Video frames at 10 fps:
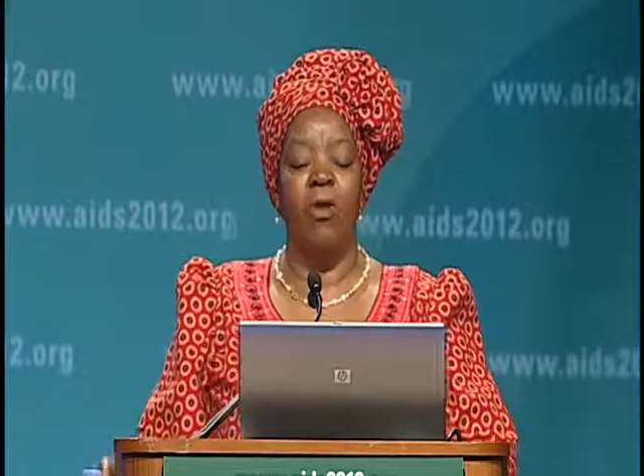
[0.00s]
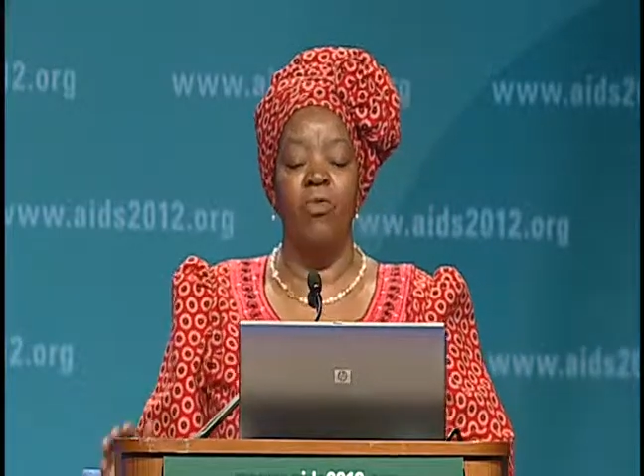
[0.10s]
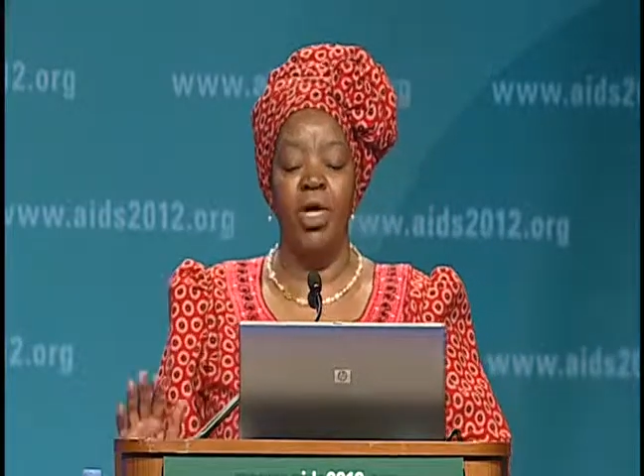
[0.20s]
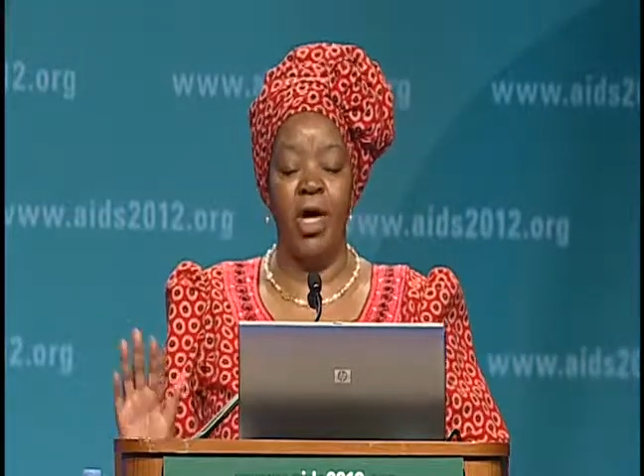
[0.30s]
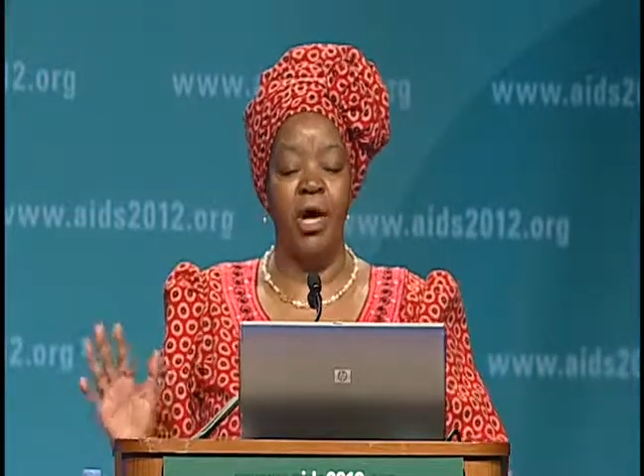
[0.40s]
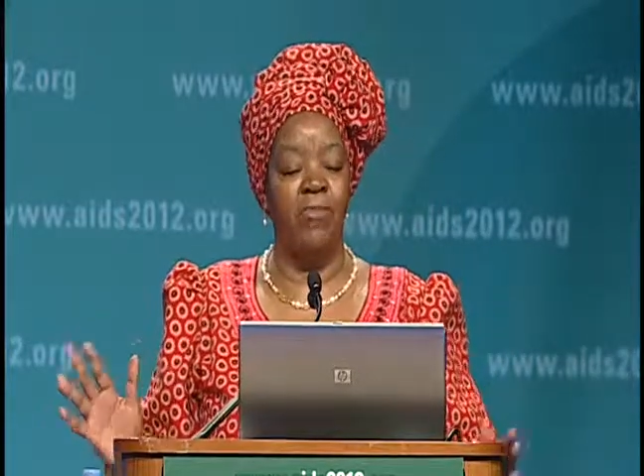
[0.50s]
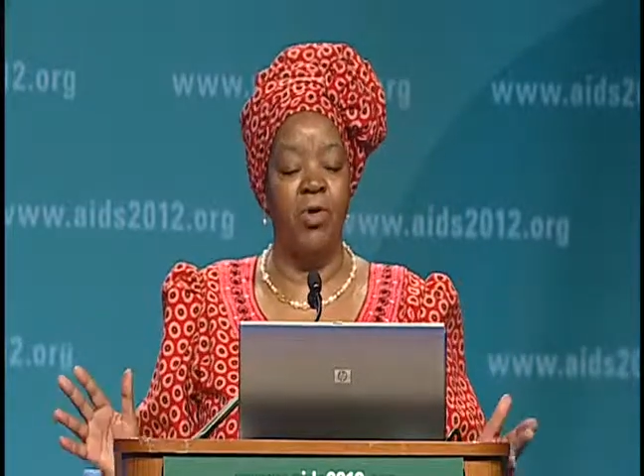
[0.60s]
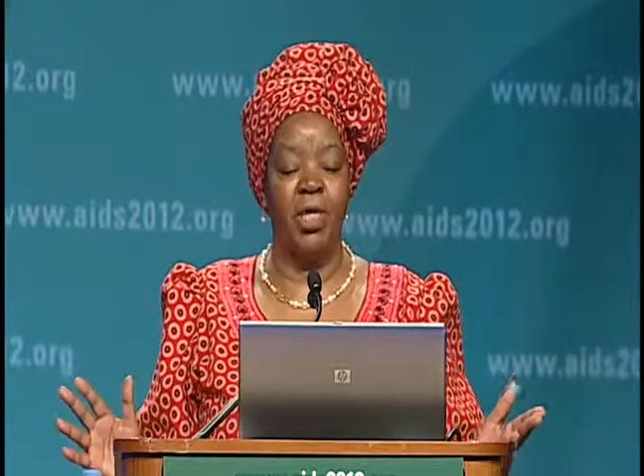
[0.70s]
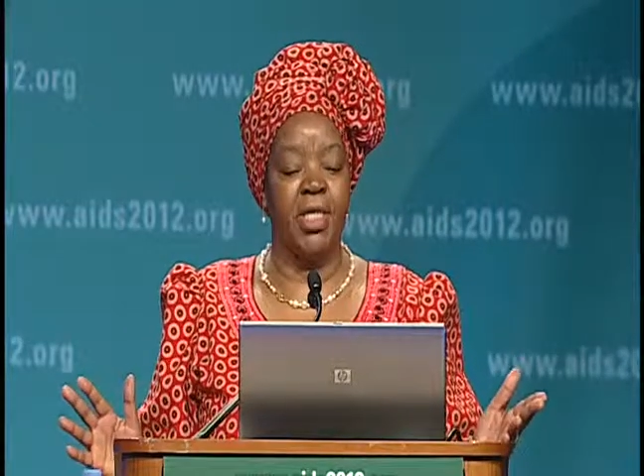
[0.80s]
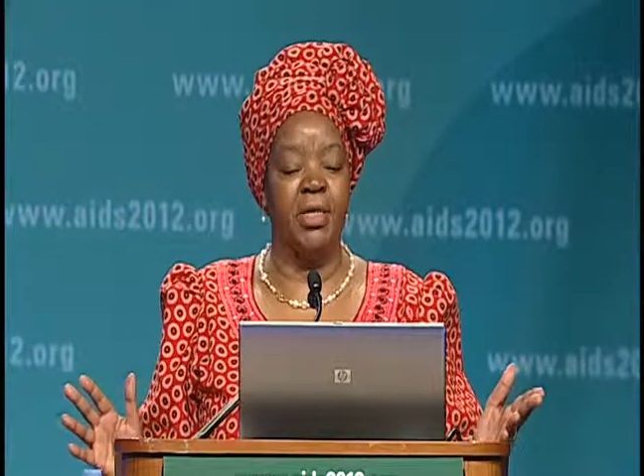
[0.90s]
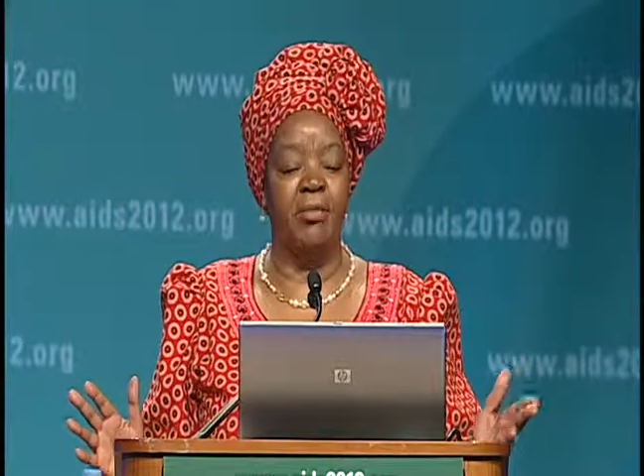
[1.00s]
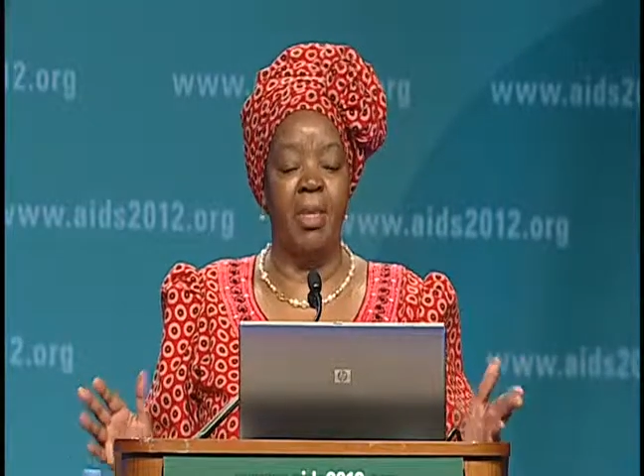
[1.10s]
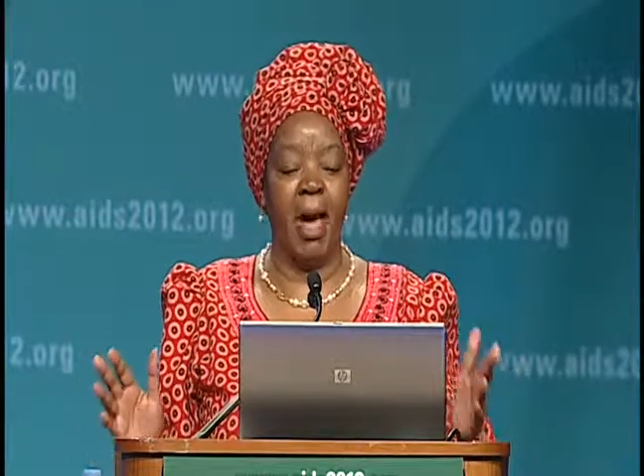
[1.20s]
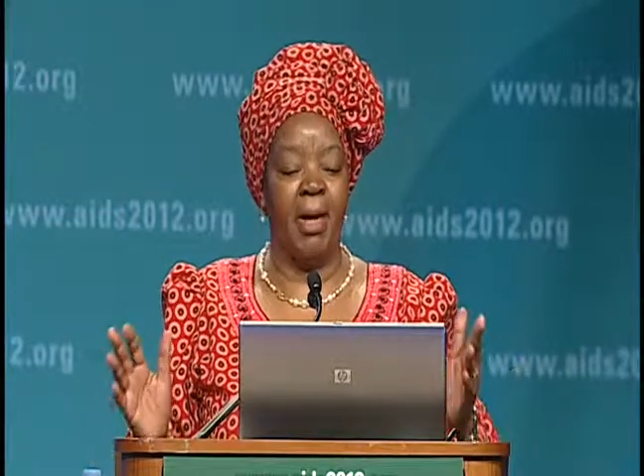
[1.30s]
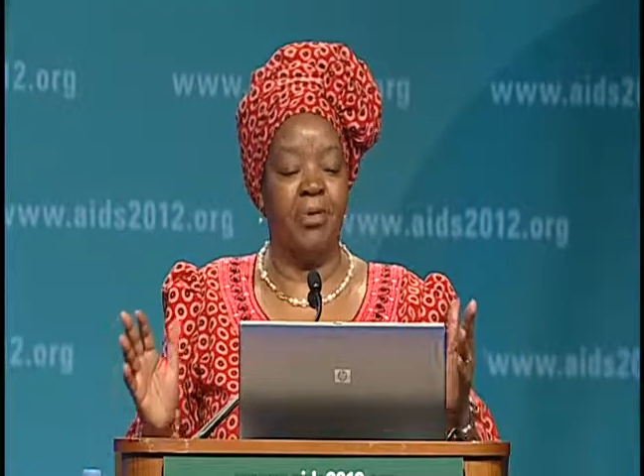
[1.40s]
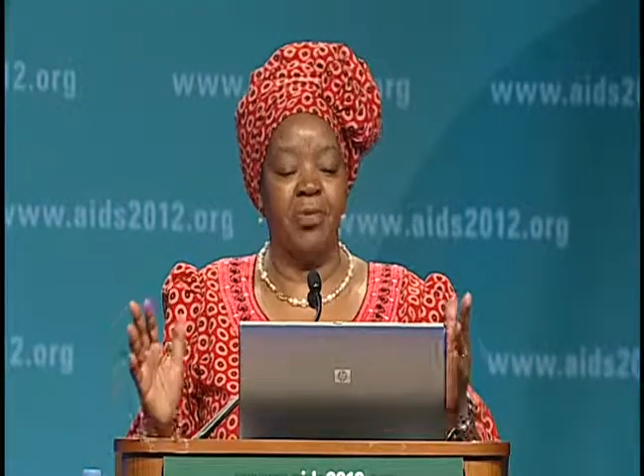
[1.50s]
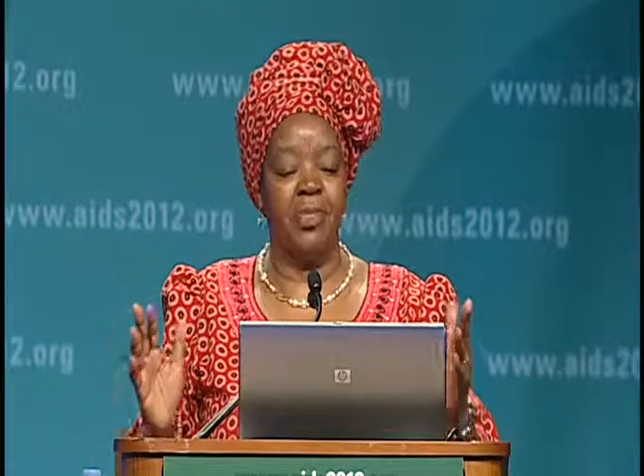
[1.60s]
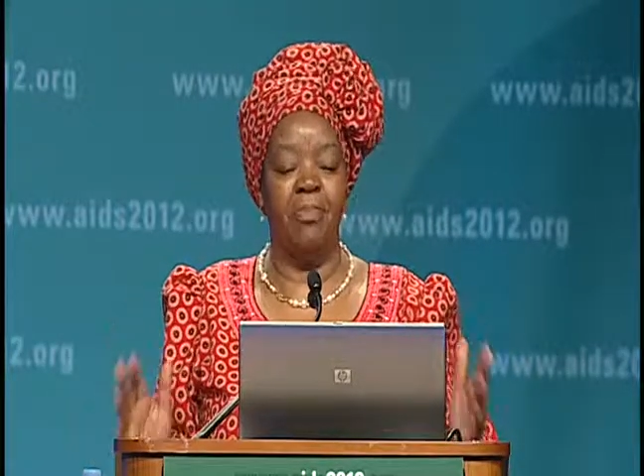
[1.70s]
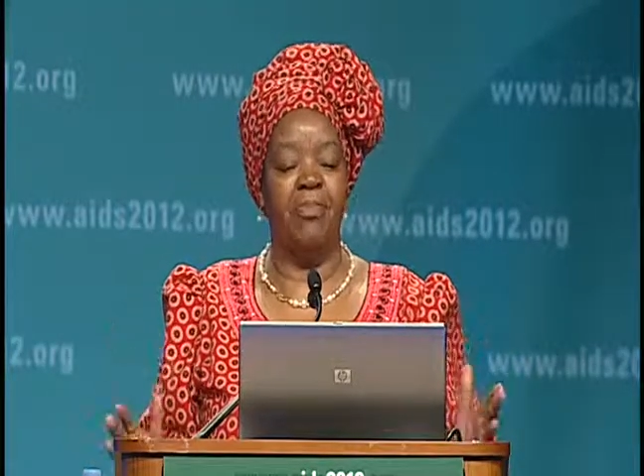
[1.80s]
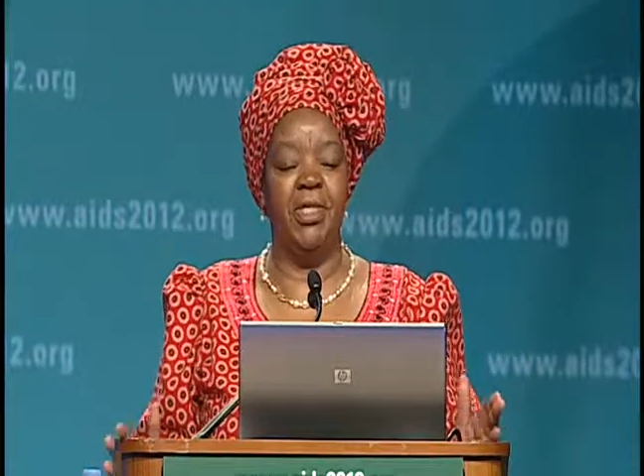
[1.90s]
we have already, uh, to
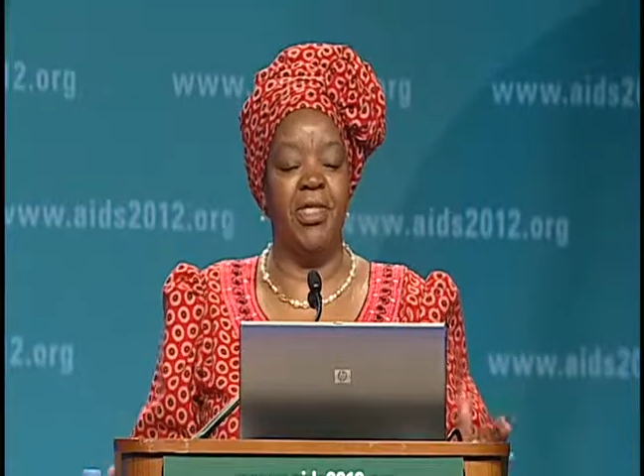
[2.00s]
simply